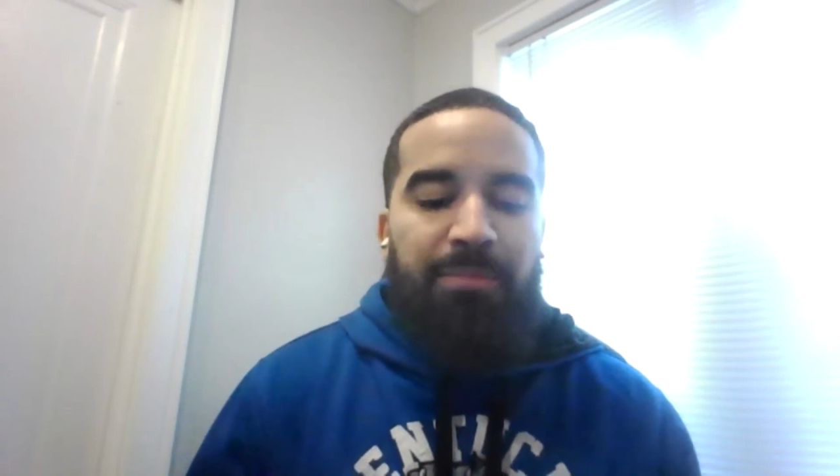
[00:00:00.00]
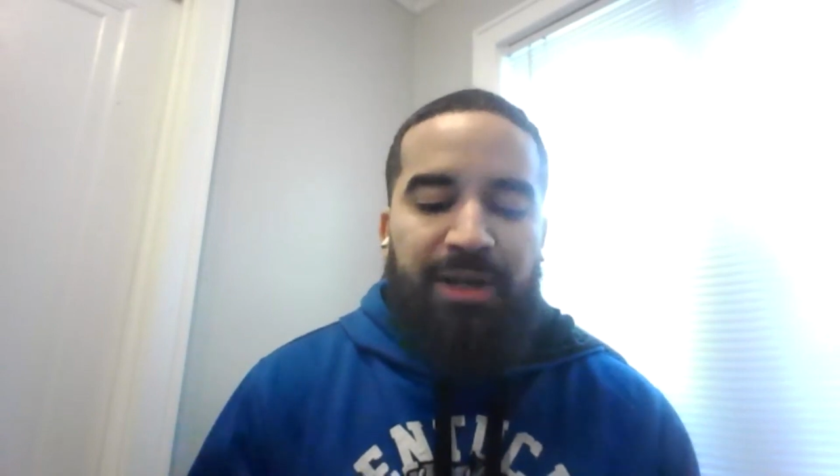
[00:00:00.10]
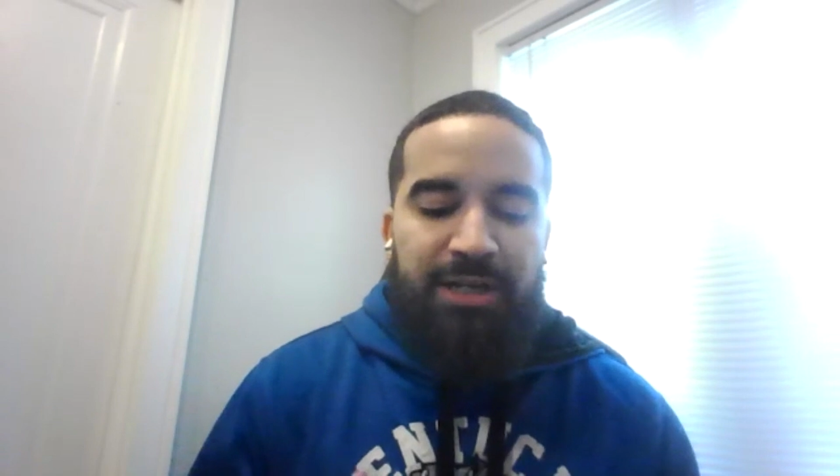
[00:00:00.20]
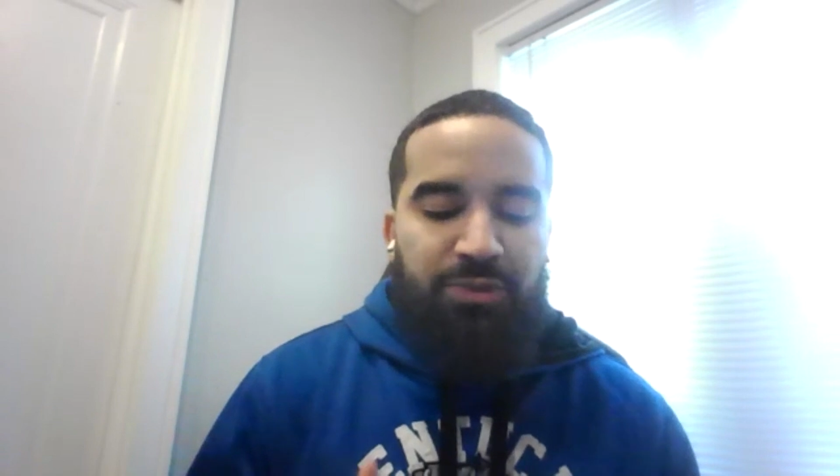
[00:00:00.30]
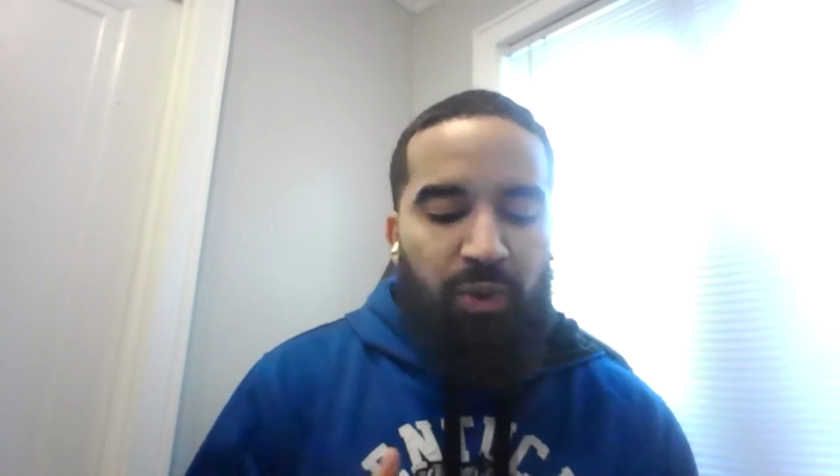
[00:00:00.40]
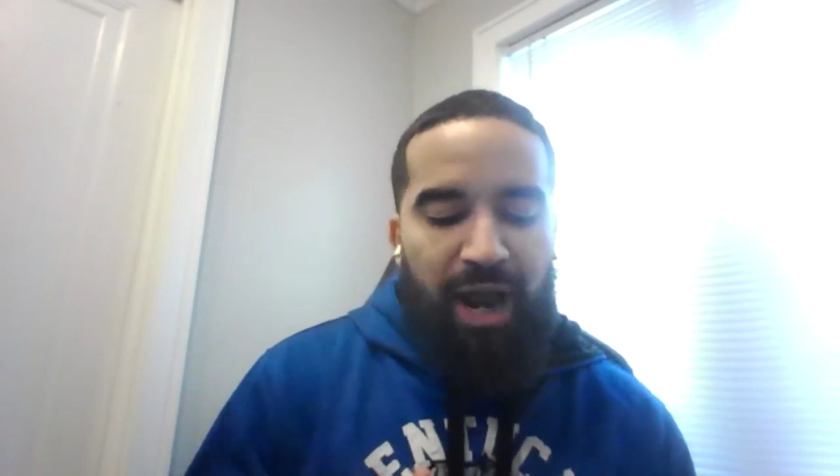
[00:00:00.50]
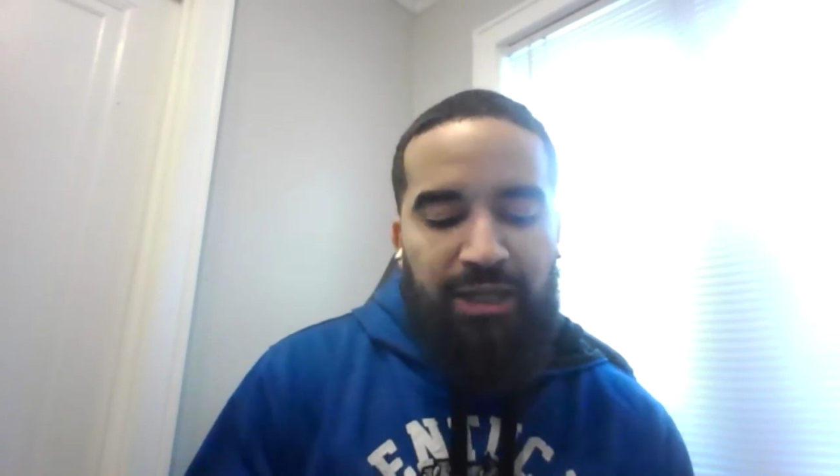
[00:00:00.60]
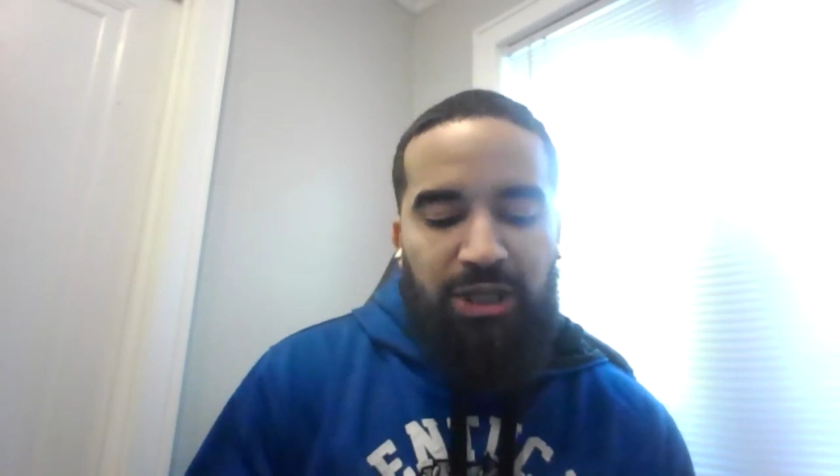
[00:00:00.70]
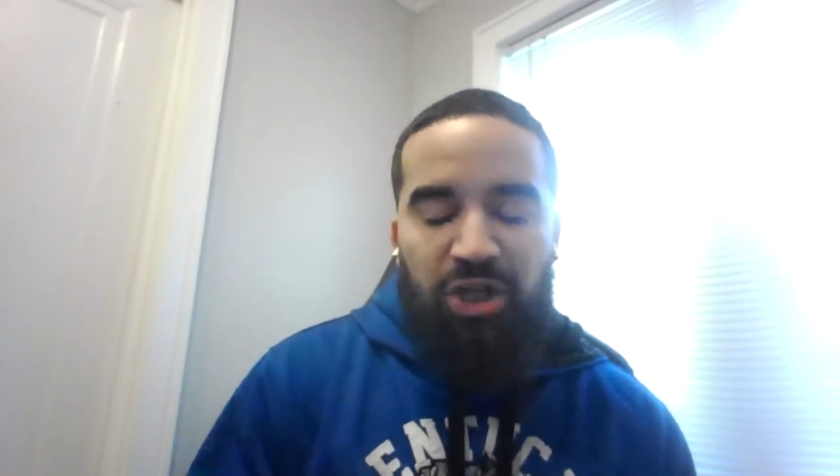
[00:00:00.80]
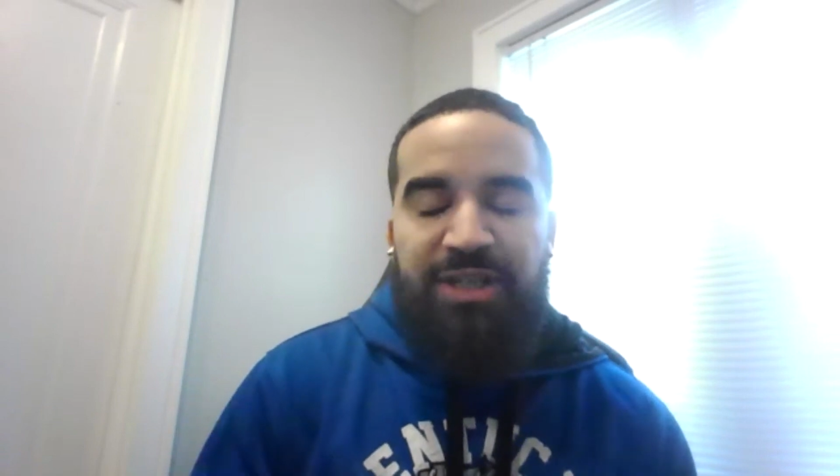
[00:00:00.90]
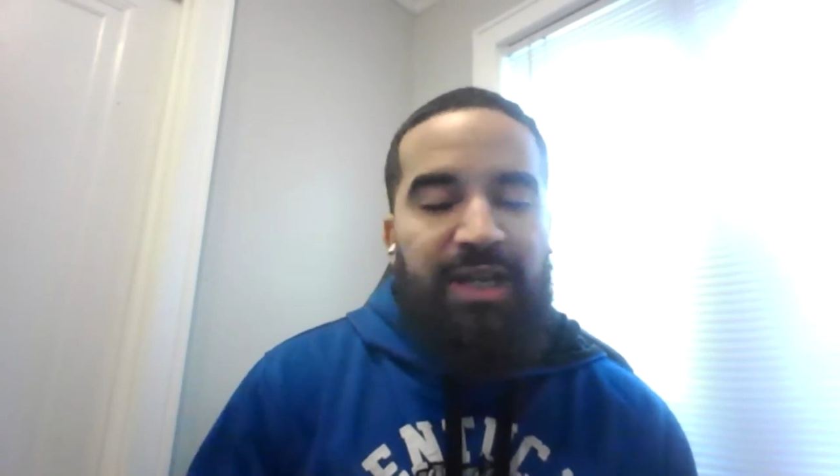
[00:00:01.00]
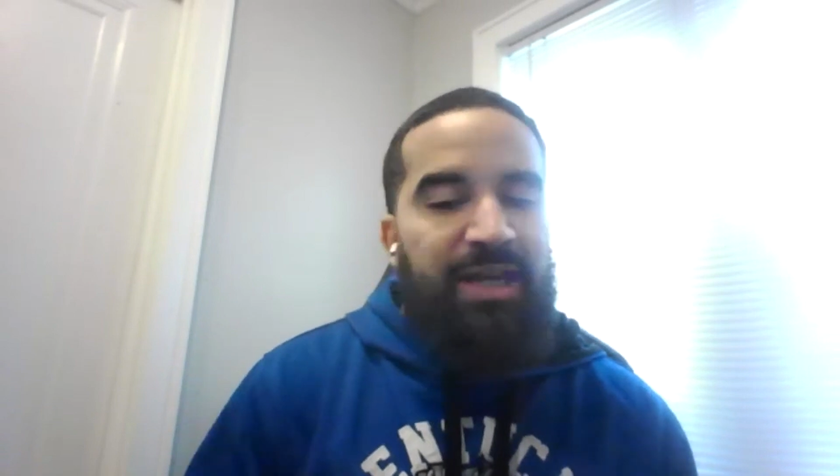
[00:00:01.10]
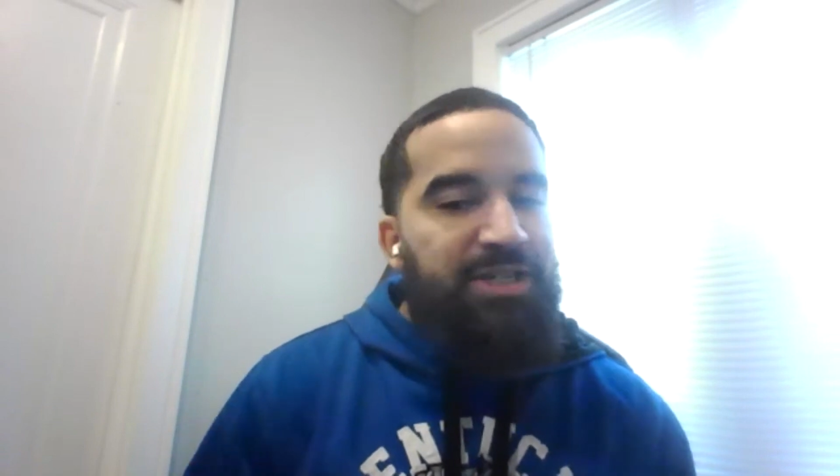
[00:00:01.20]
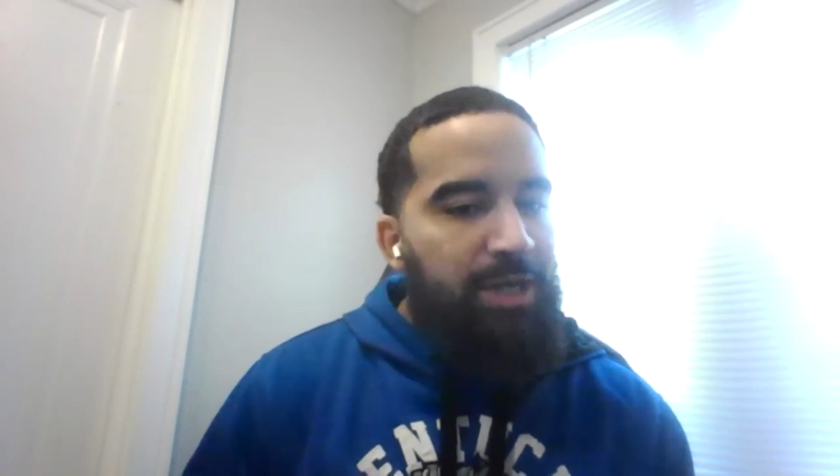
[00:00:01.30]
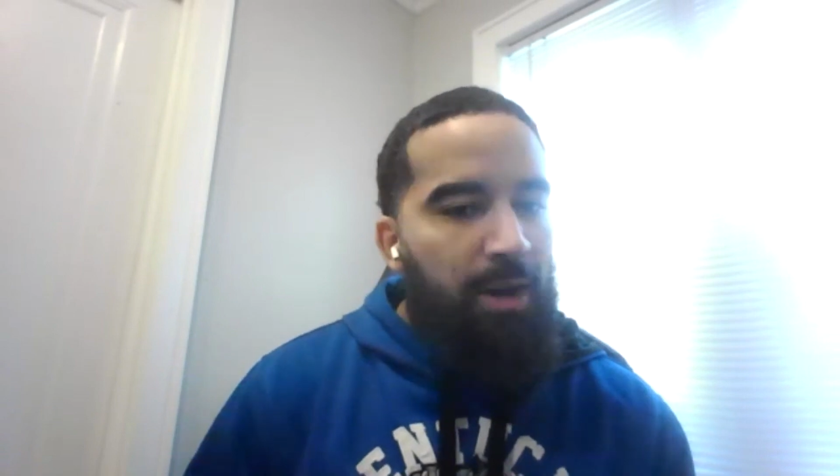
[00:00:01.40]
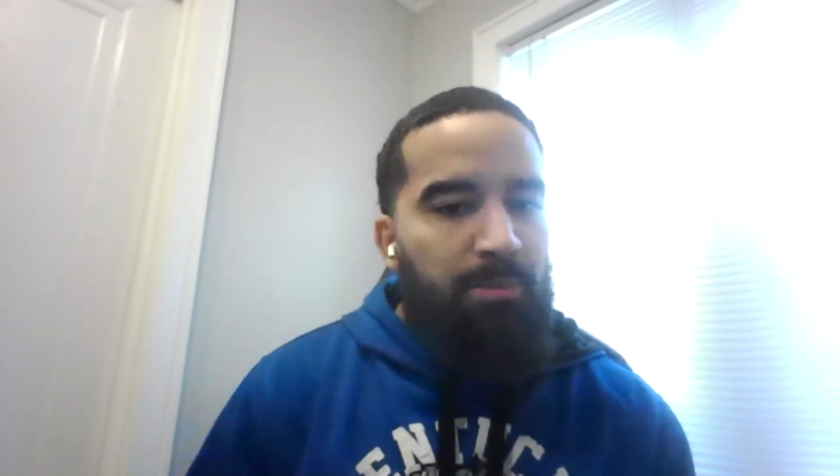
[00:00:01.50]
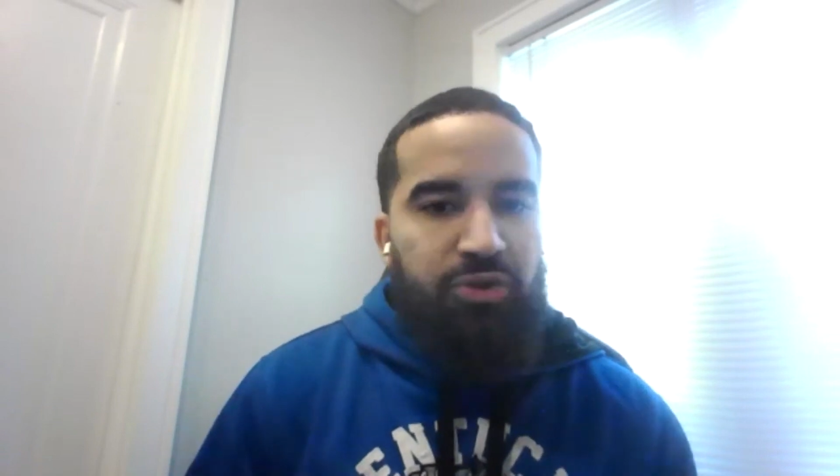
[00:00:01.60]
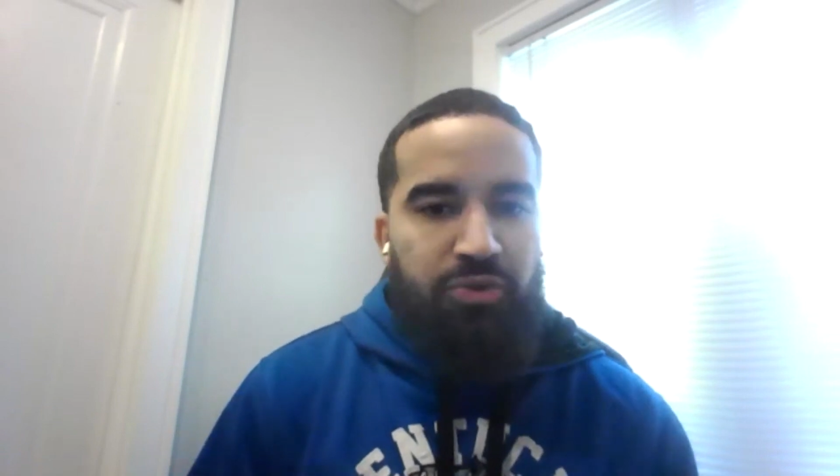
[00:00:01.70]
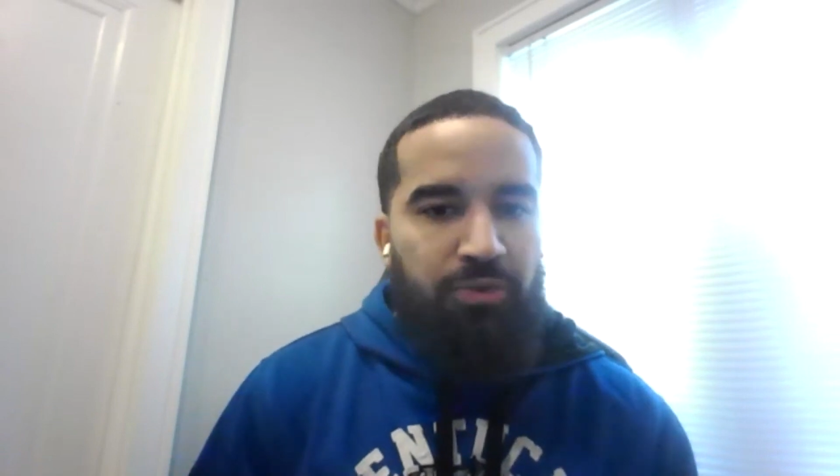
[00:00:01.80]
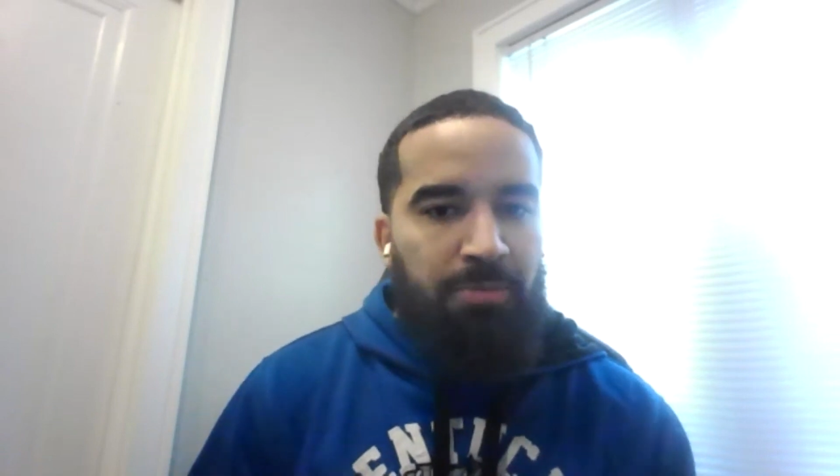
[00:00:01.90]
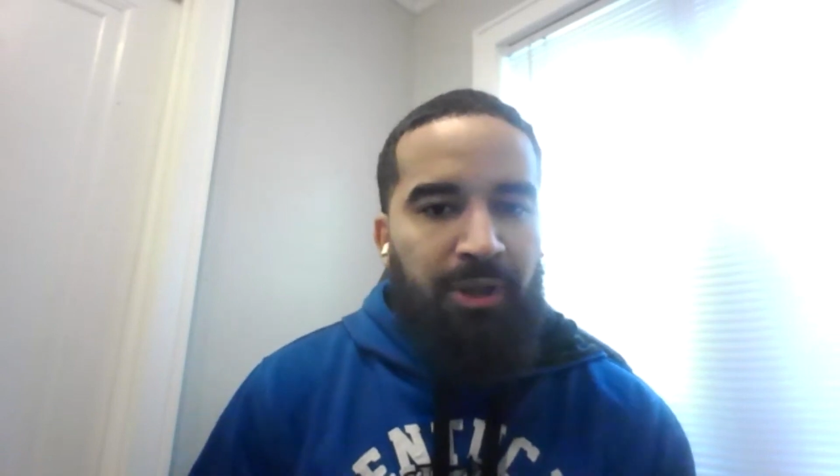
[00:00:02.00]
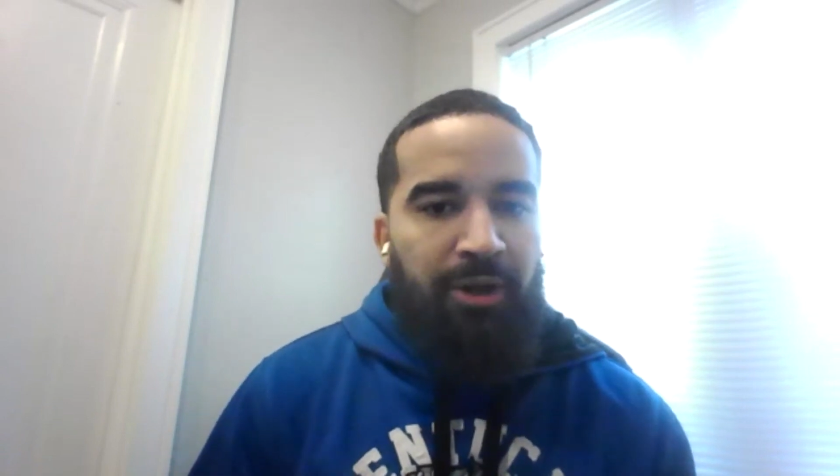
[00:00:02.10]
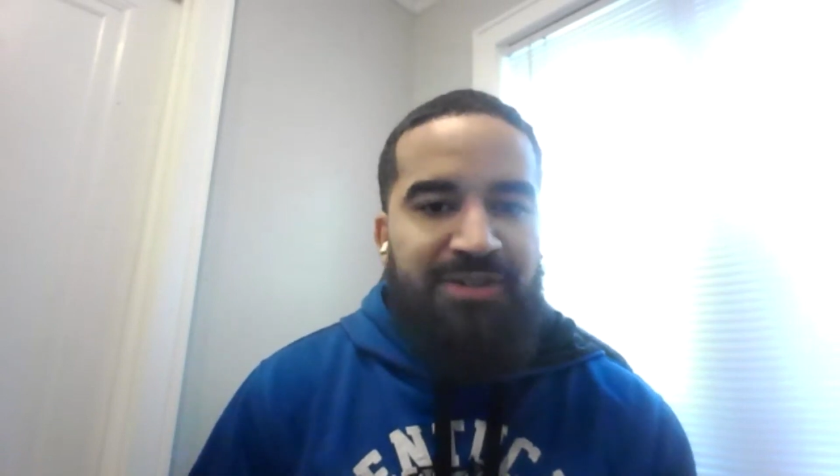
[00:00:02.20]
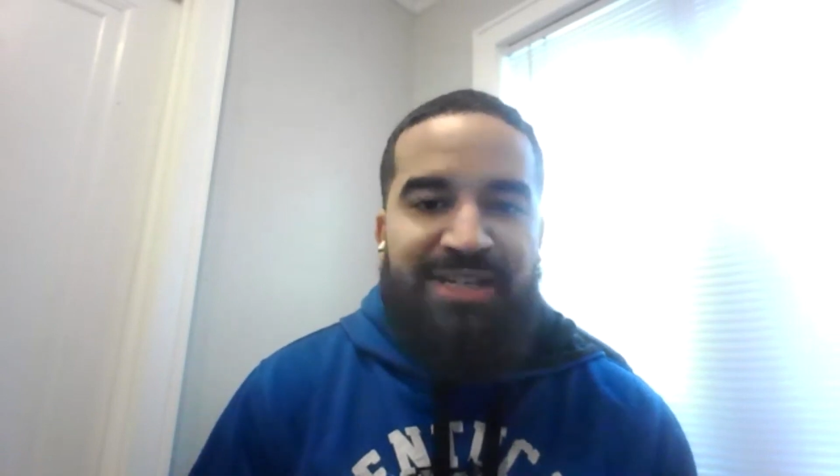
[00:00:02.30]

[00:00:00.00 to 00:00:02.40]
because when I looked at his numbers through the playoffs,